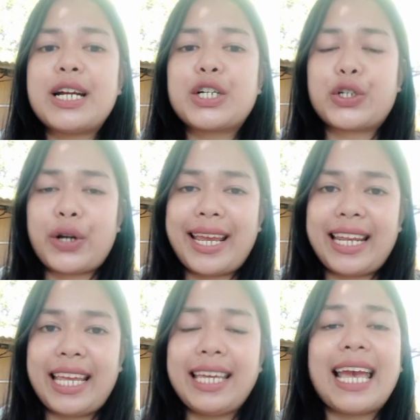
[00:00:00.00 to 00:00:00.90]

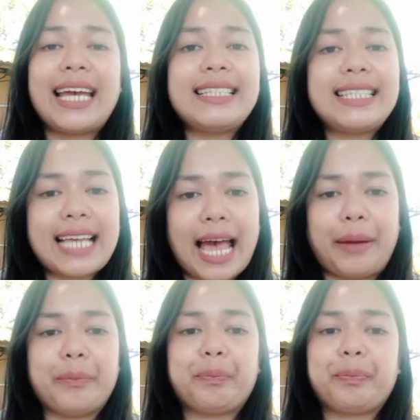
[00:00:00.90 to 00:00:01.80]
Training and
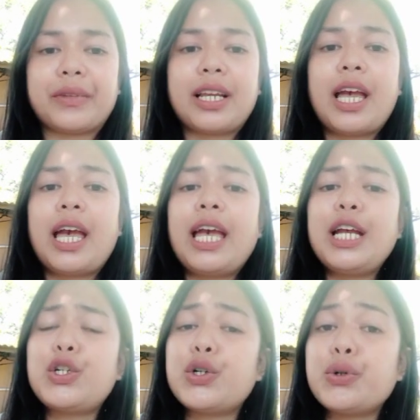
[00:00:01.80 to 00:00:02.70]
time.
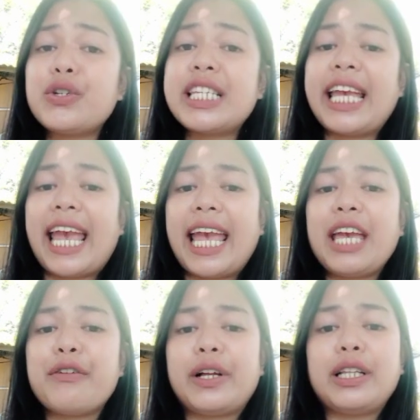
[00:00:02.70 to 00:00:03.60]
Introducing
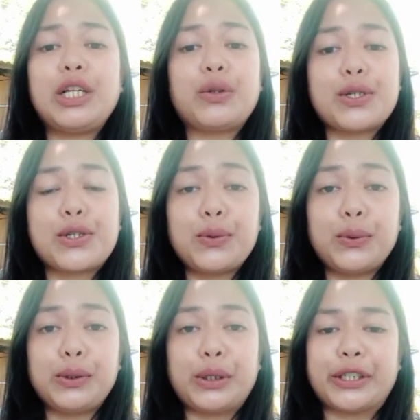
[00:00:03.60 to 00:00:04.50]
AFL into
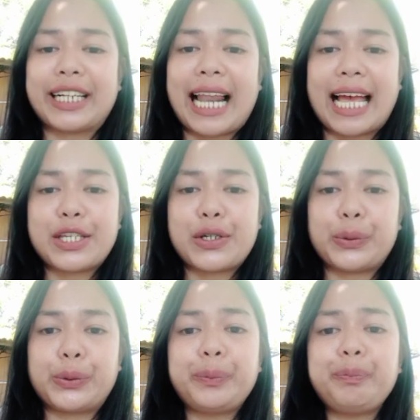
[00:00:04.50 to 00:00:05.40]
school or
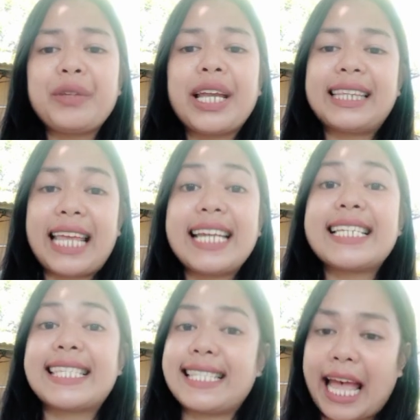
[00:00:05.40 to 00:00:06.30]
classroom
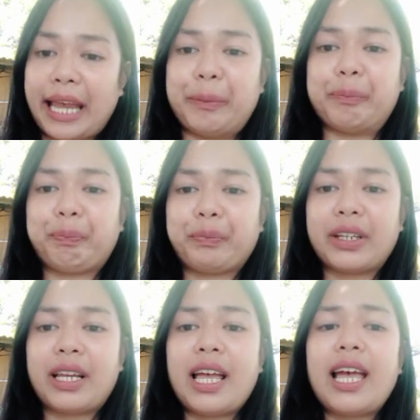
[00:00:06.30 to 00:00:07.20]
takes time.
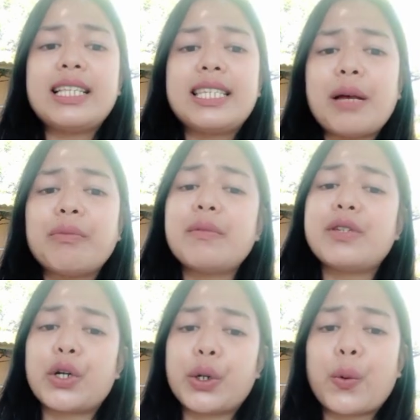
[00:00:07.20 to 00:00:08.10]
It
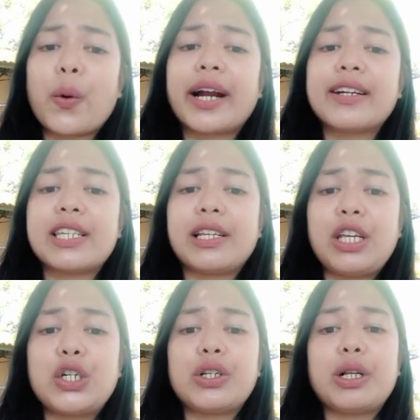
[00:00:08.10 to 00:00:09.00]
sometimes requires
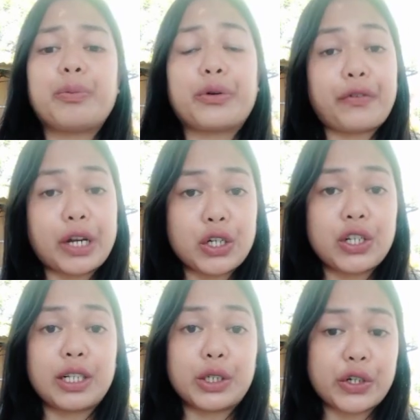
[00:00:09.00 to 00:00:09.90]
additional
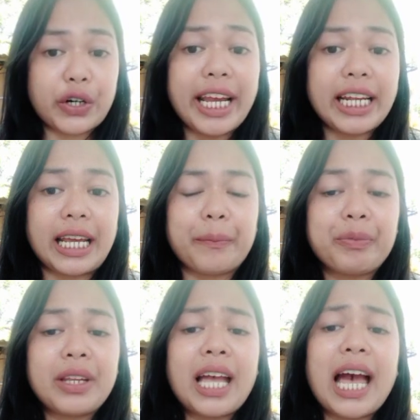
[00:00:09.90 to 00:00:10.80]
professional training,
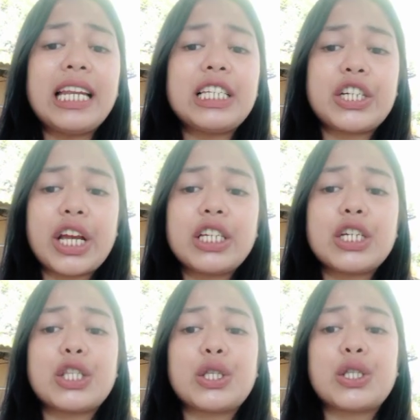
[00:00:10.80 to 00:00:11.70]
and it
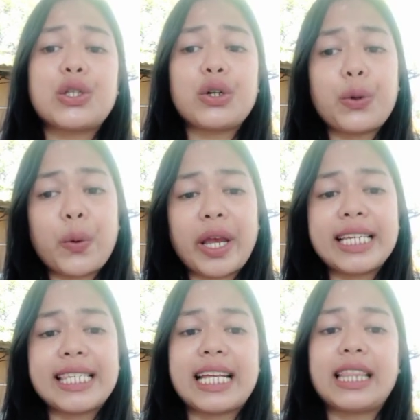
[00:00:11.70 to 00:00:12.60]
changes to the
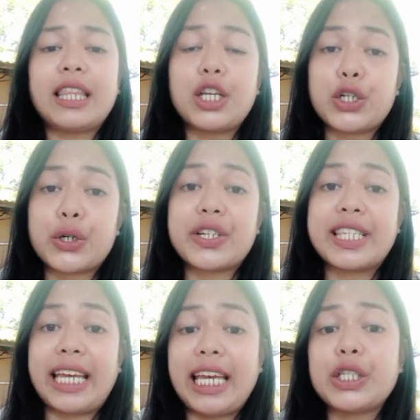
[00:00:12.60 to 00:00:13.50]
ways that teachers
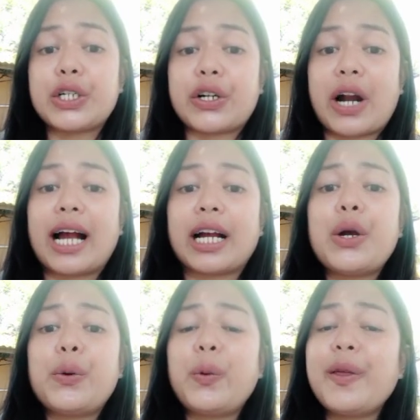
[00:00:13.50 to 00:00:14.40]
interact
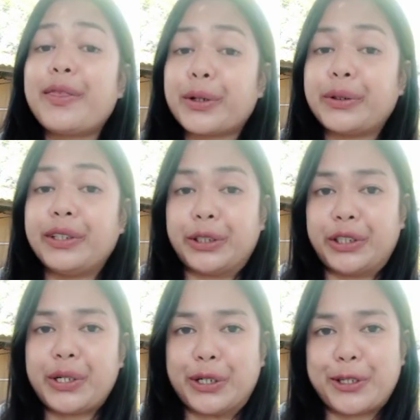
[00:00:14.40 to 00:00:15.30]
with their
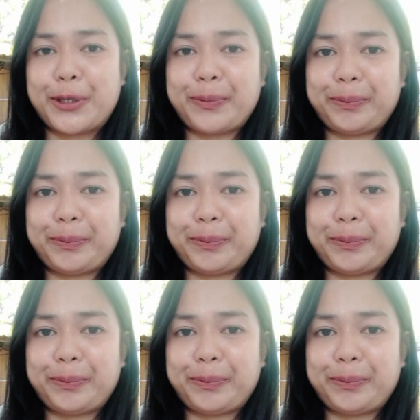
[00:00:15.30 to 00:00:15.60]
learners.